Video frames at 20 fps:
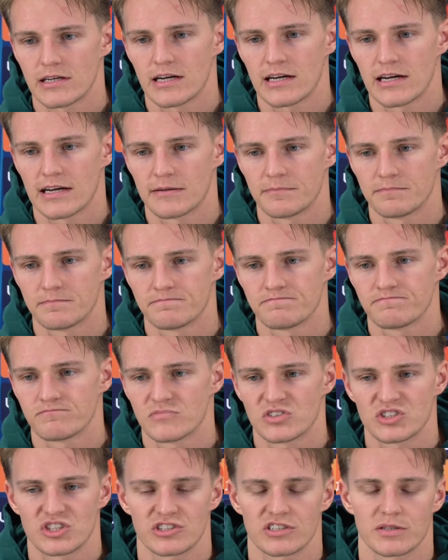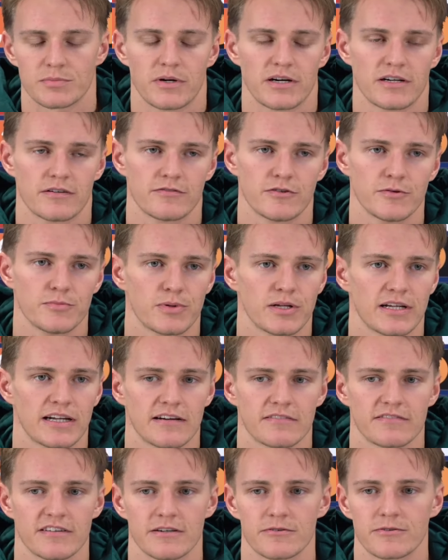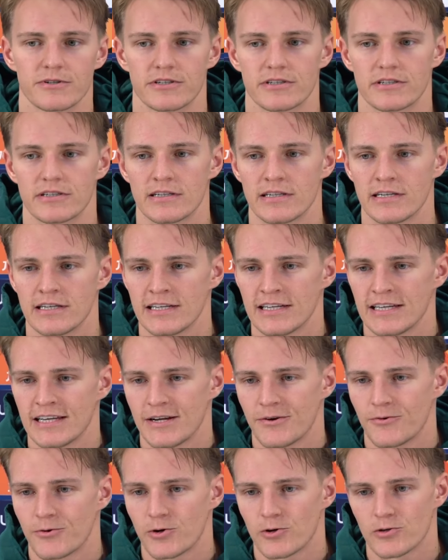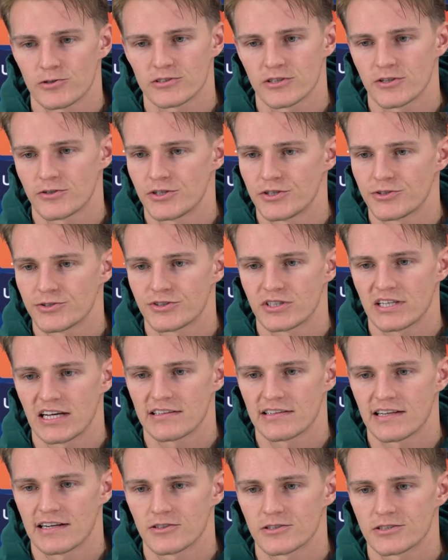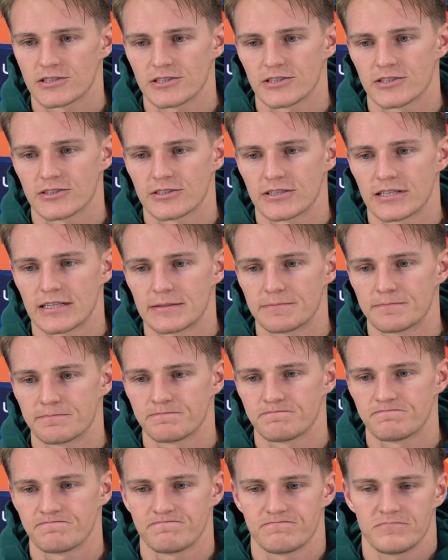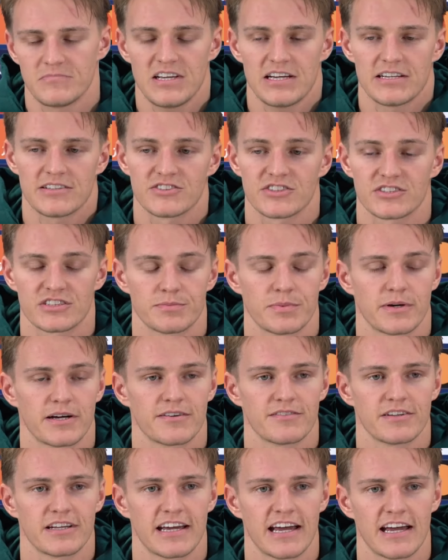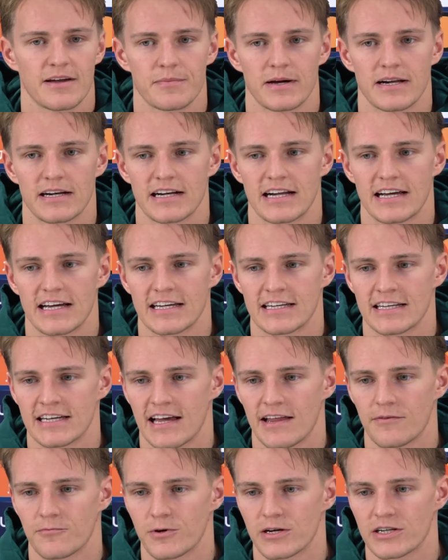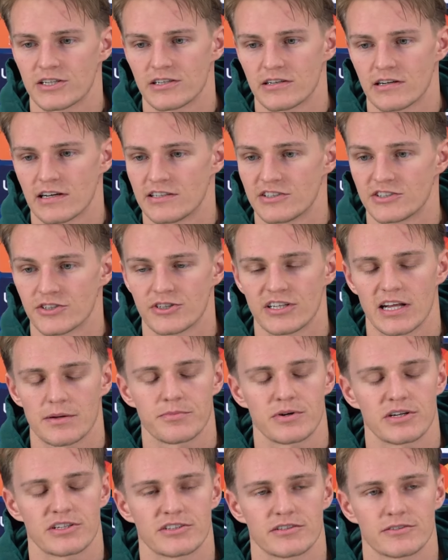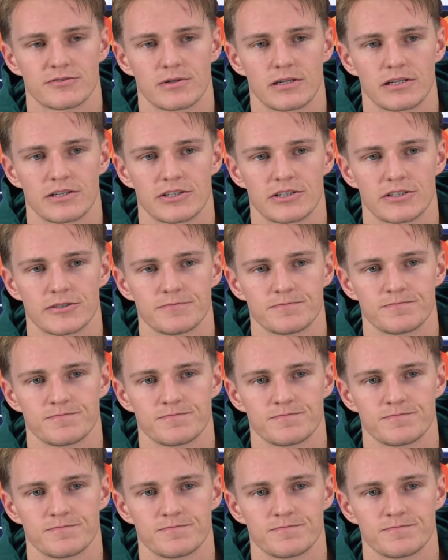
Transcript: Um, it's just a part of football, and I think we're we're all so used to that now. So um, yeah, it's just a part of the game, and uh, and we enjoy that pressure as well, you know.